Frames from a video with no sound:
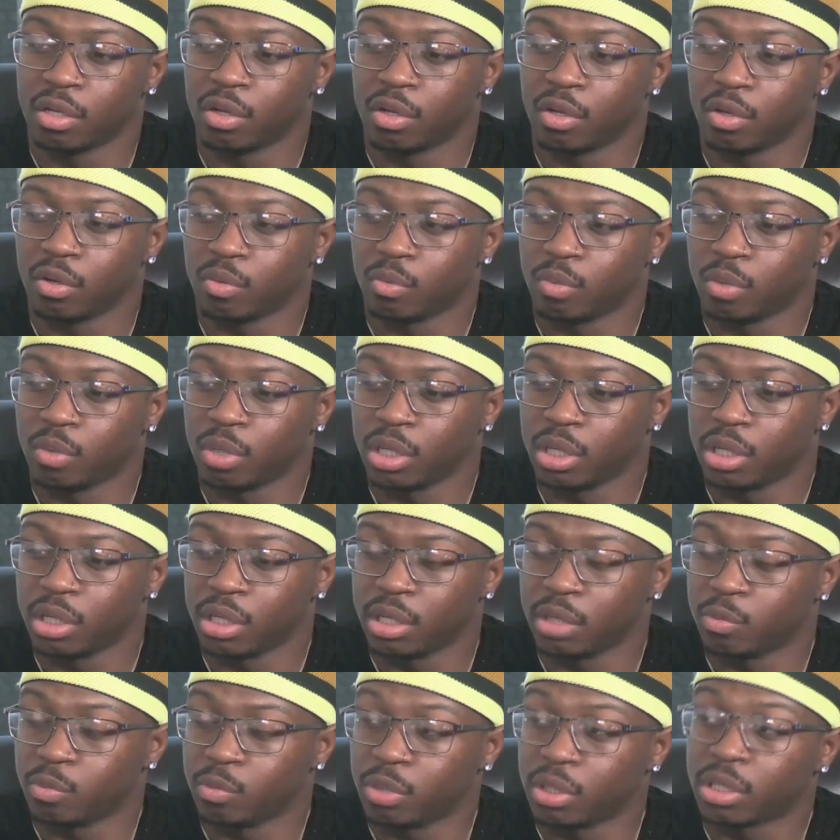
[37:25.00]
what the,
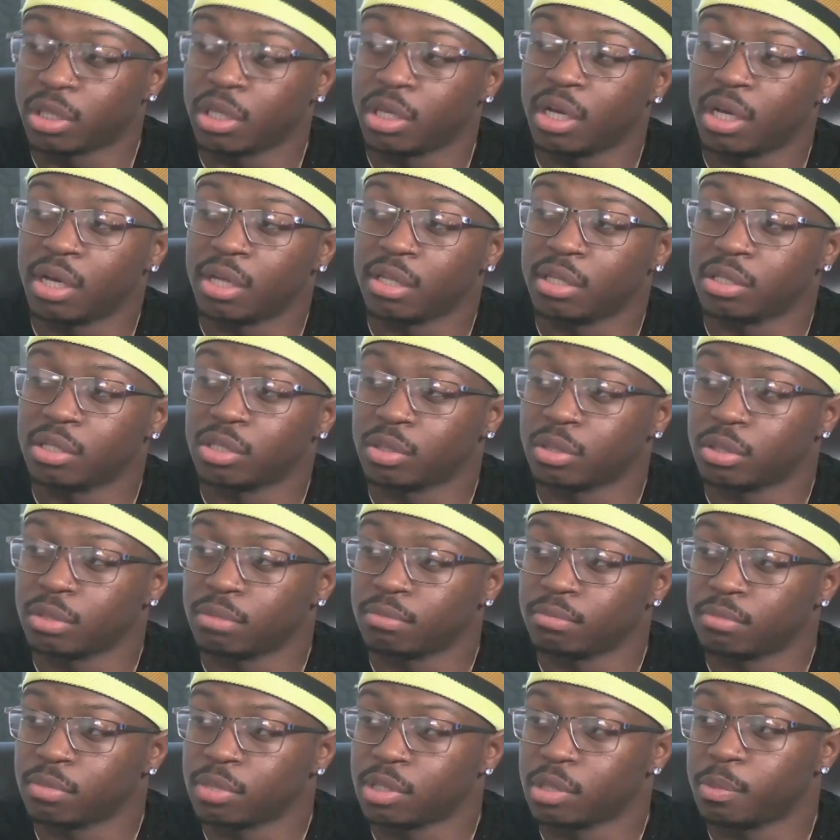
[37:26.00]
what the others
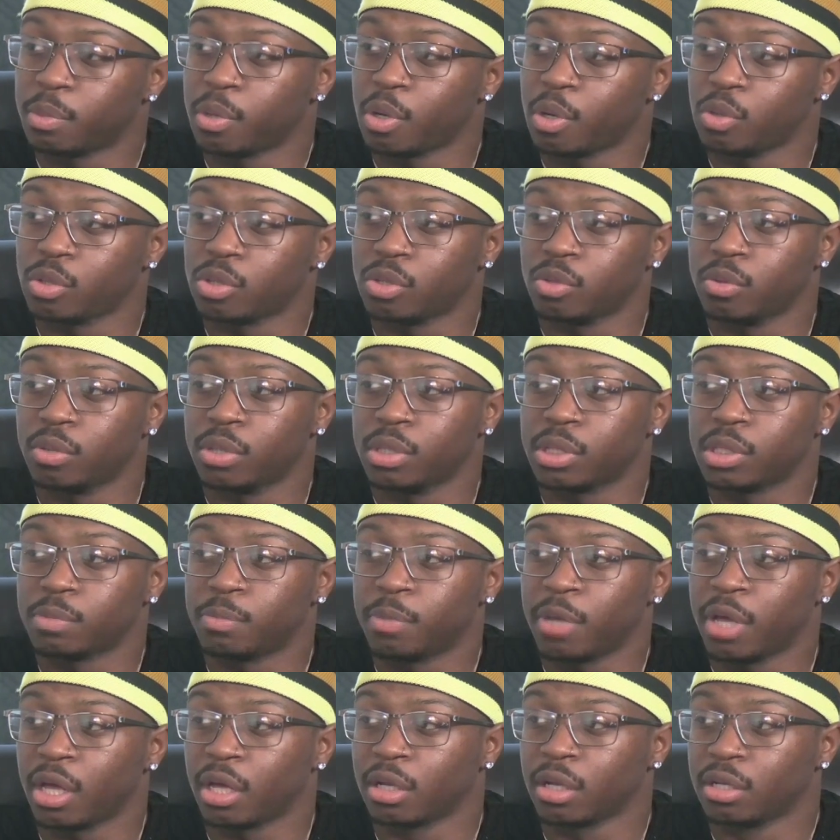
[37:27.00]
supposed to
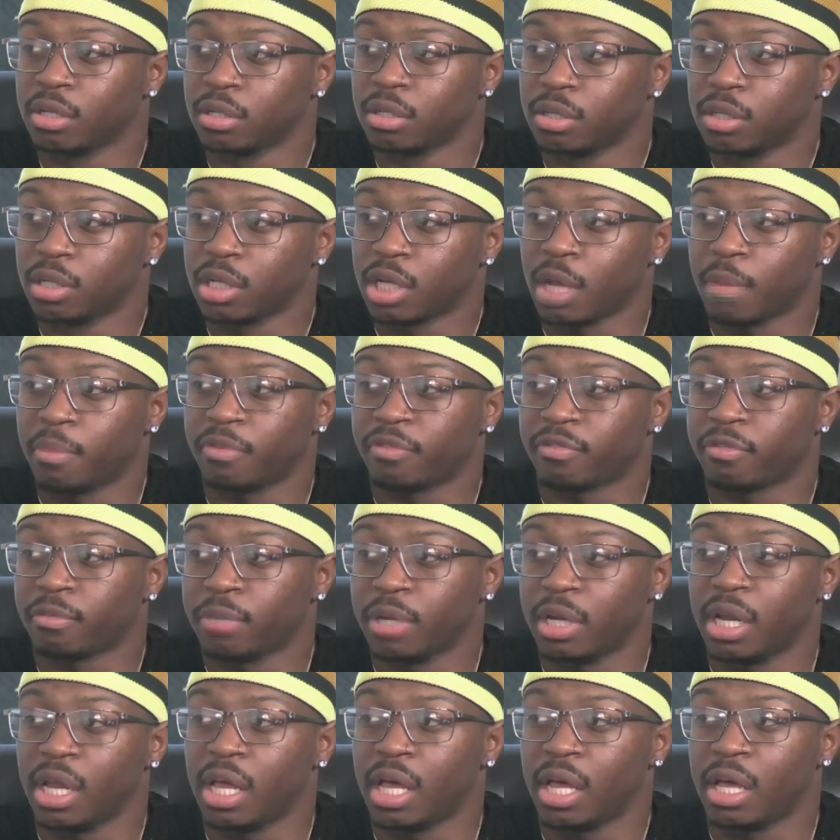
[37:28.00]
expect coming from the
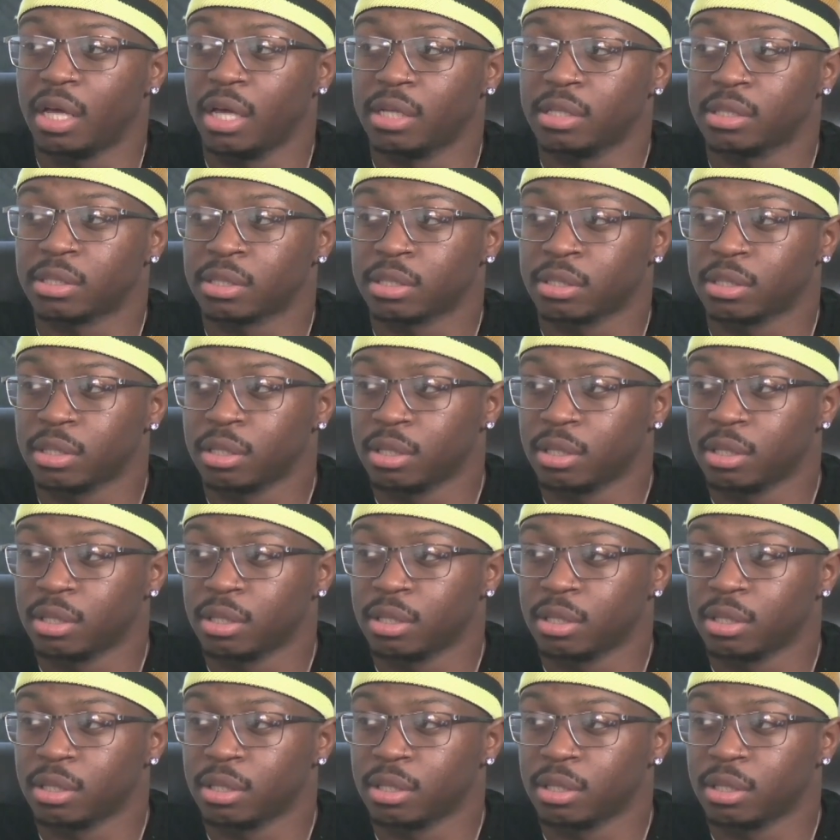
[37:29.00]
last